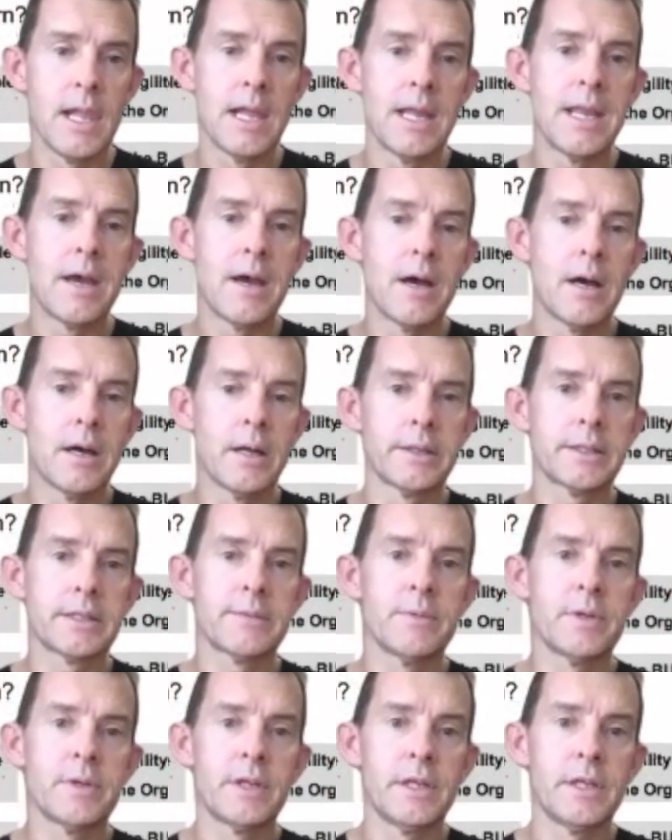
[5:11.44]
Now,
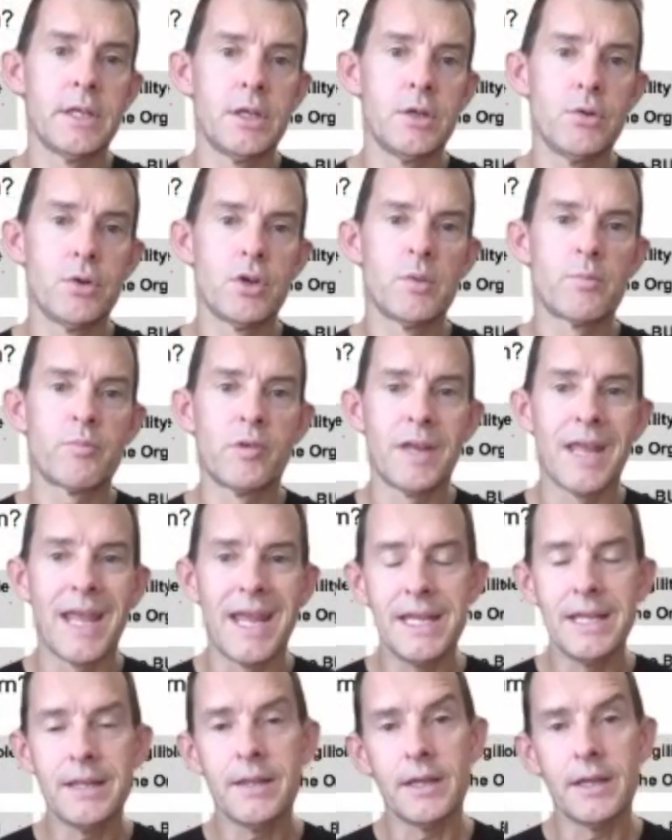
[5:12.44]
ultimately, you could bring
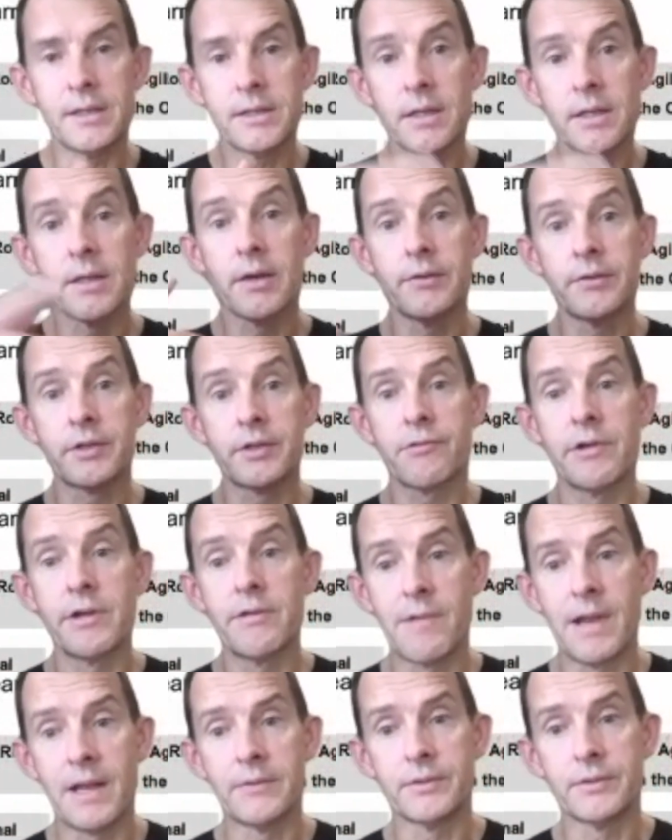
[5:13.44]
anything to those 3
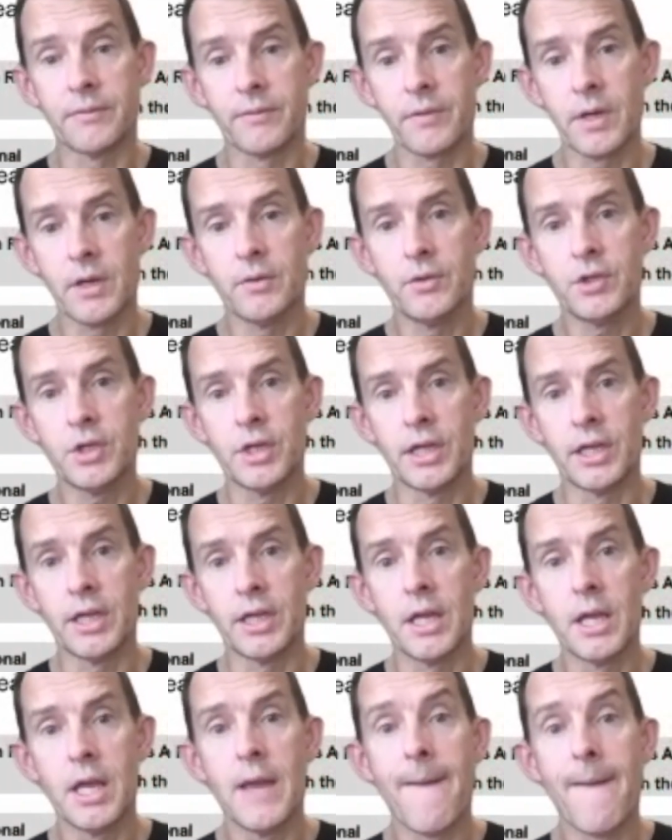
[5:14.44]
rounds of coaching,
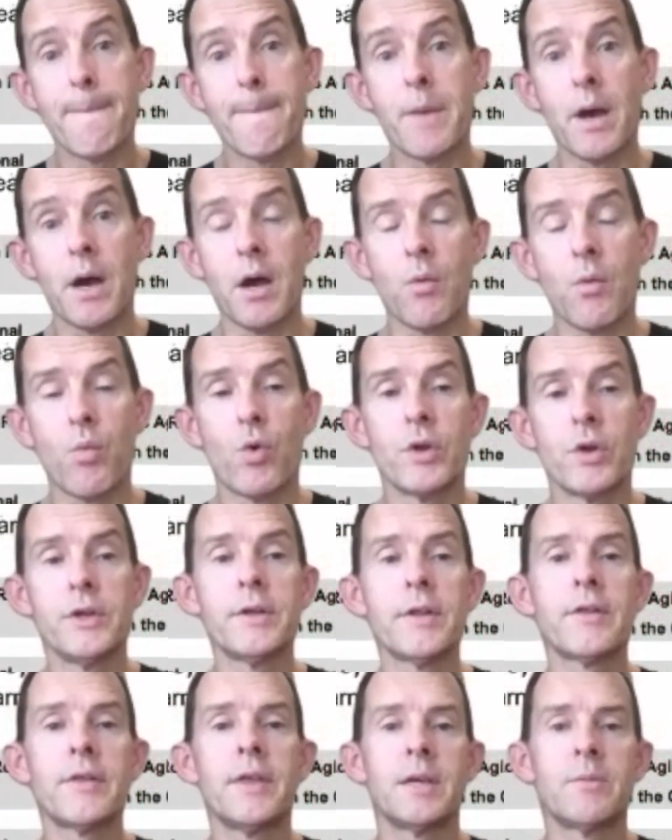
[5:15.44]
but I want you
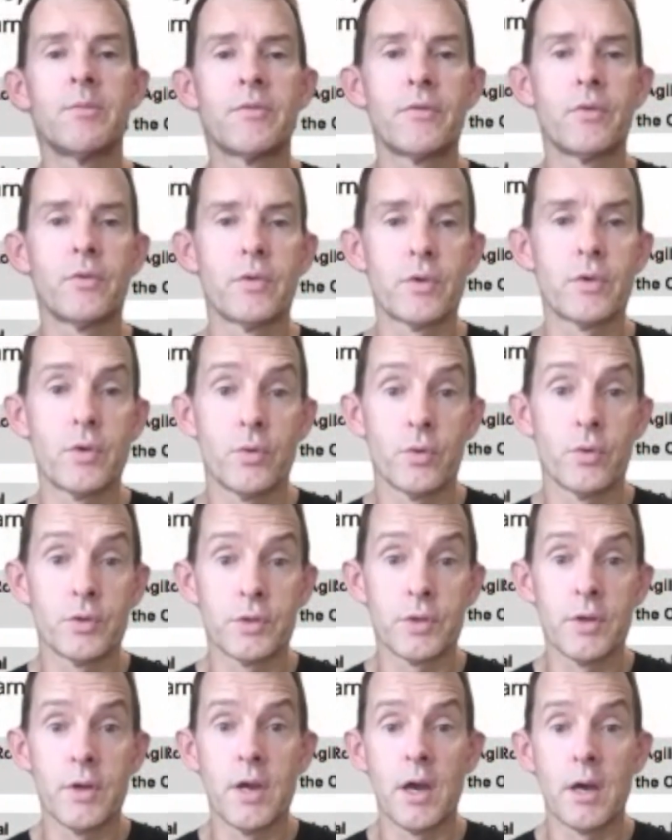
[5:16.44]
to think before the
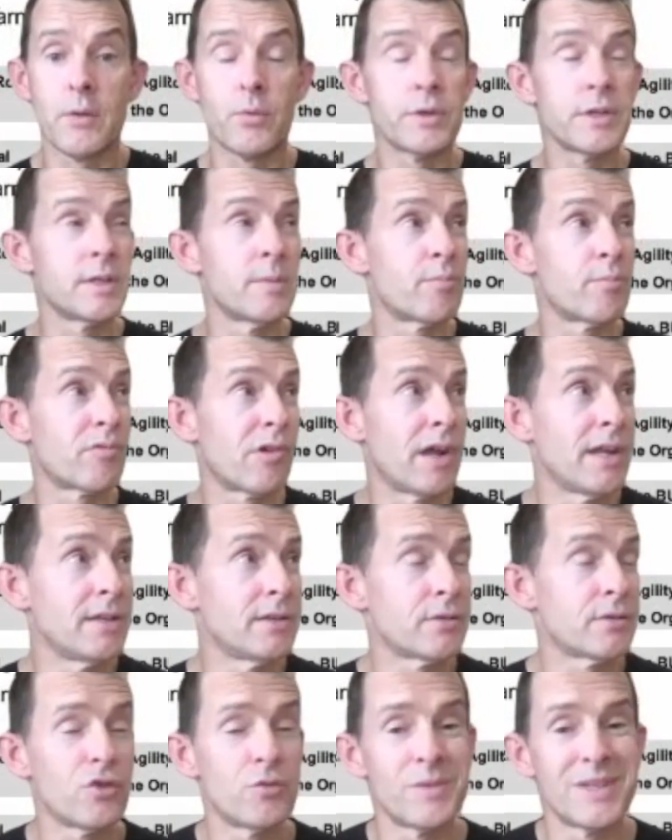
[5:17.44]
course, I want you to
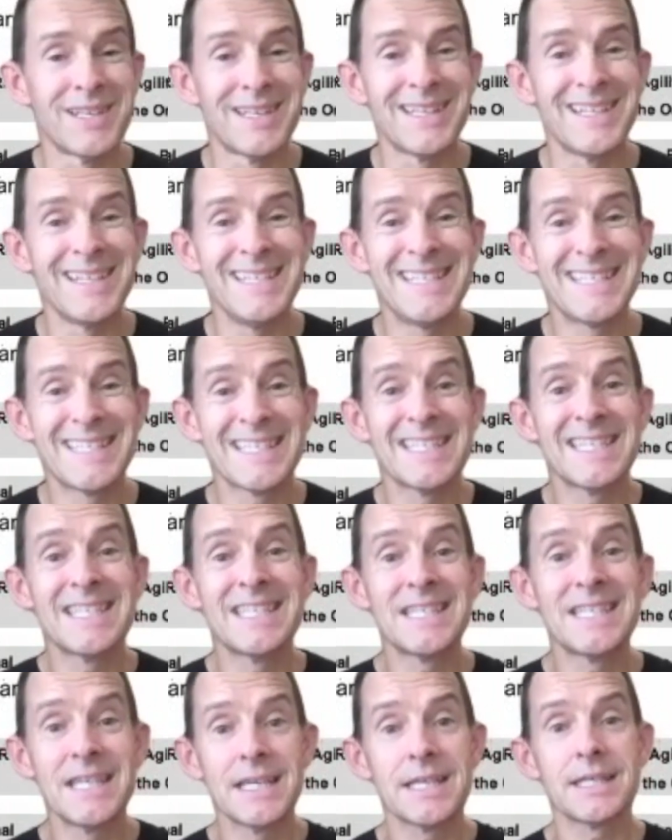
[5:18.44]
brainstorm at least
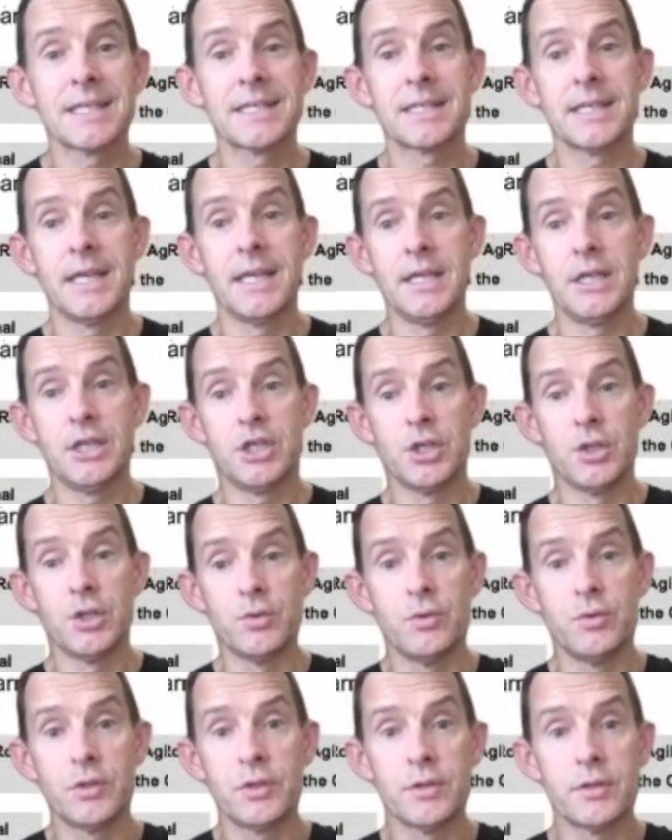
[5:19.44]
6
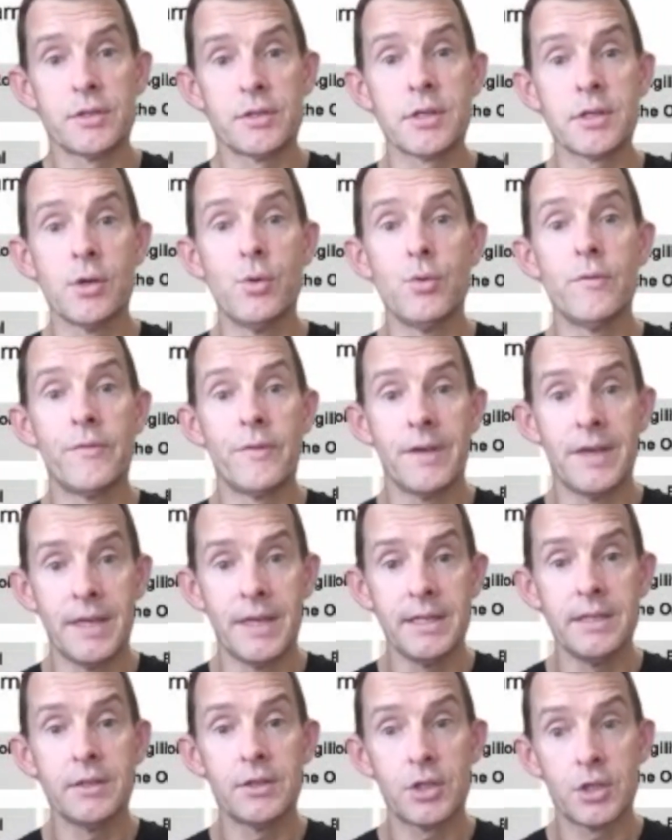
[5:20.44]
issues, 2 for
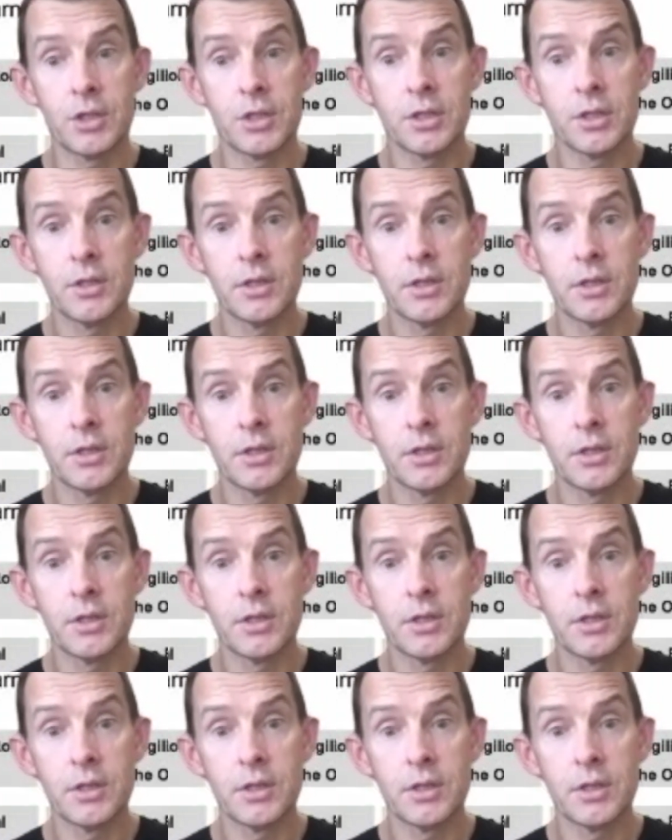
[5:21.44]
each,